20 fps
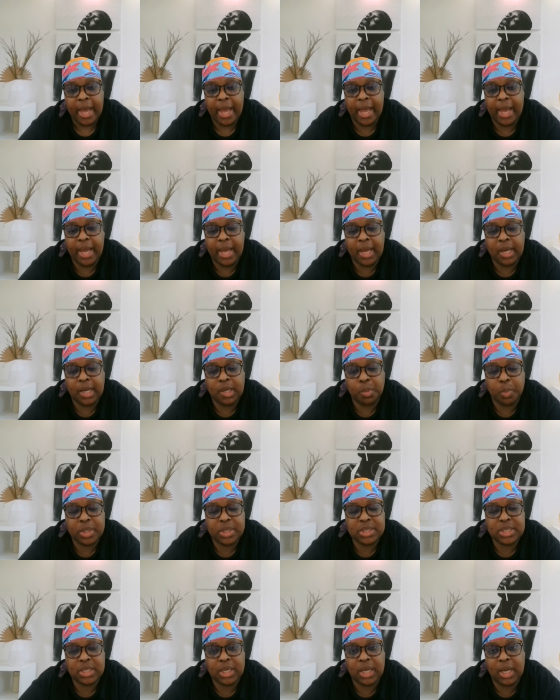And
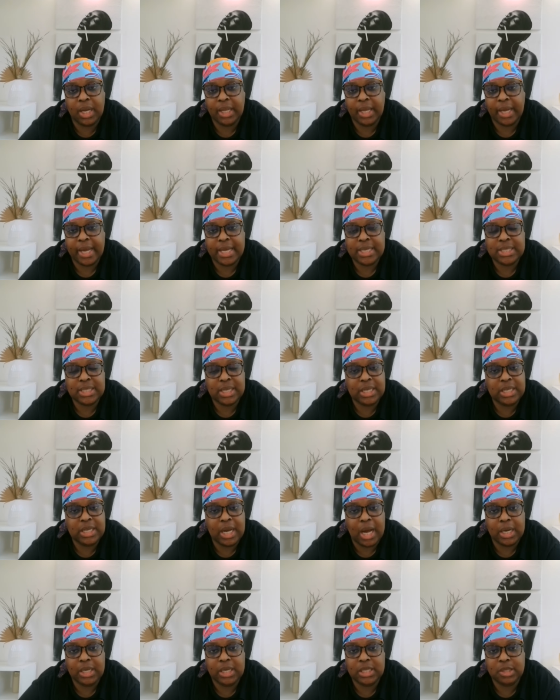once again, like I said,
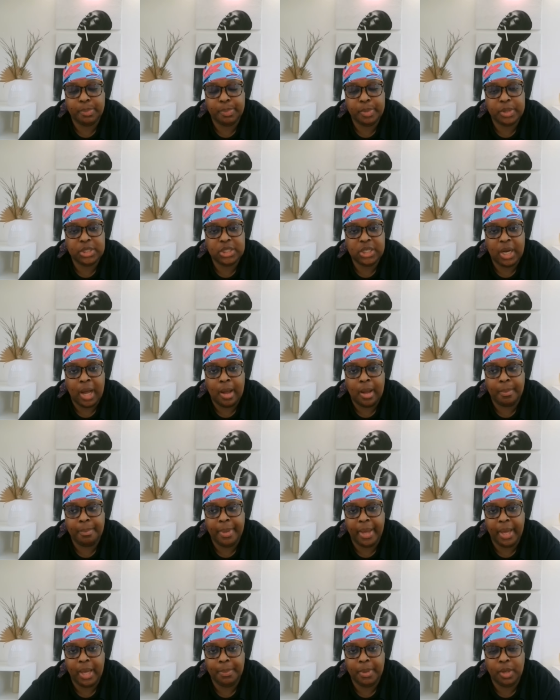y'all need to put y'all
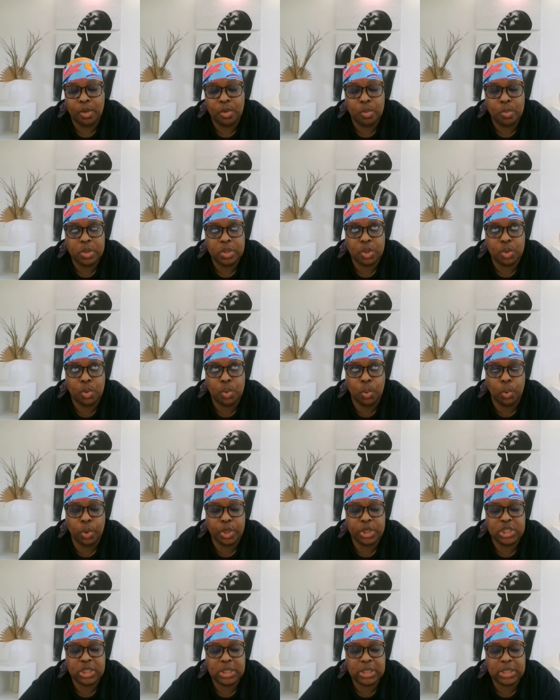baby, who is
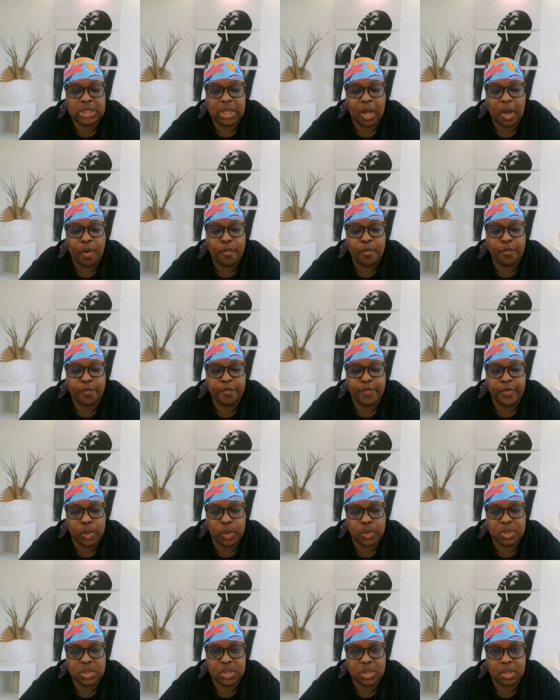gorgeous,
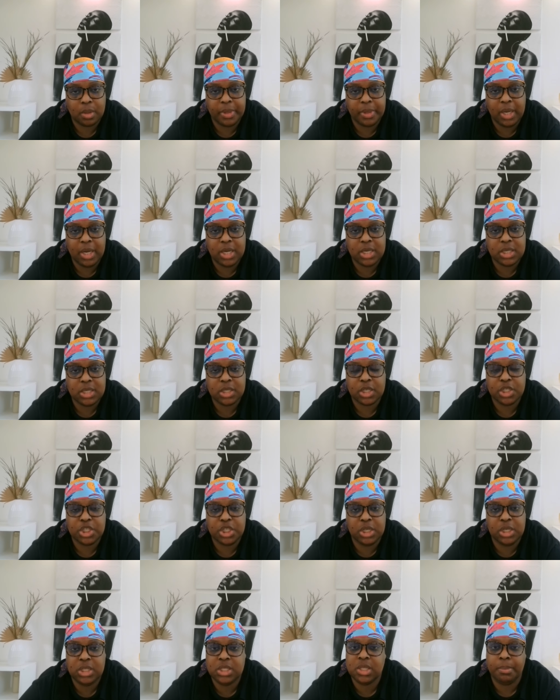first because
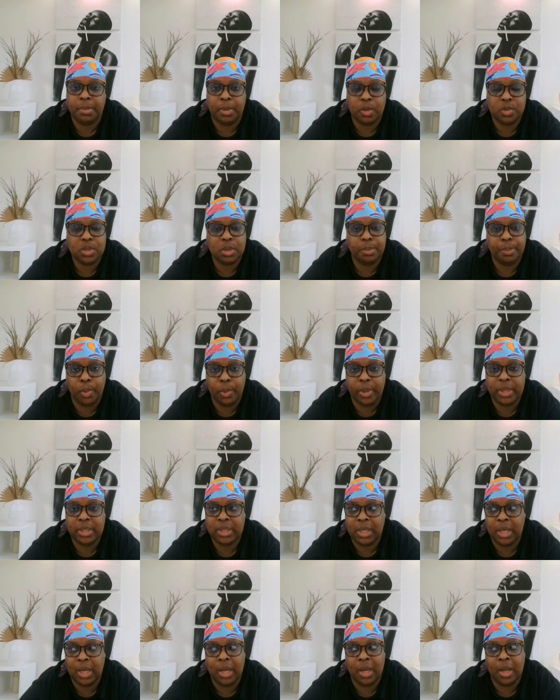she's the most important
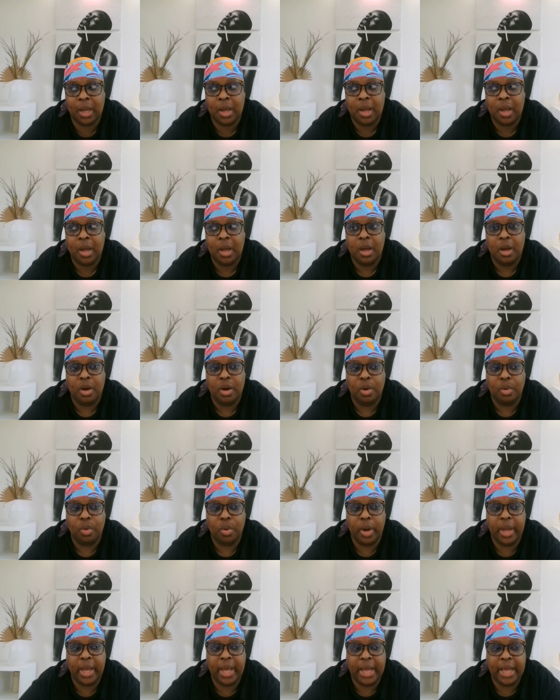thing
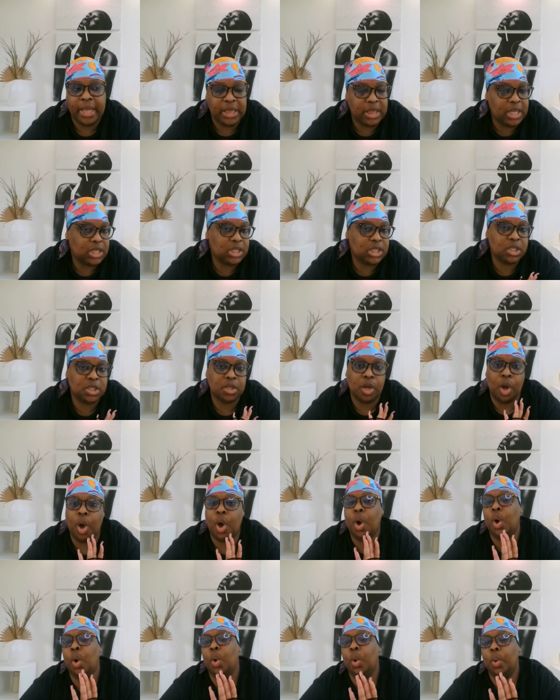in this
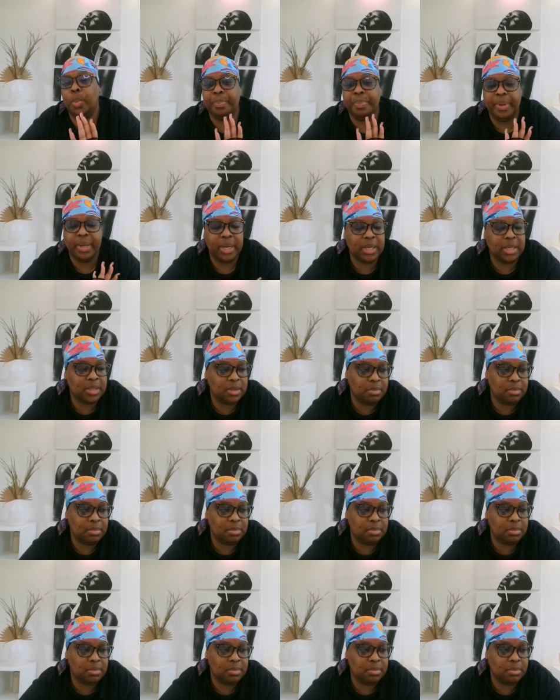whole big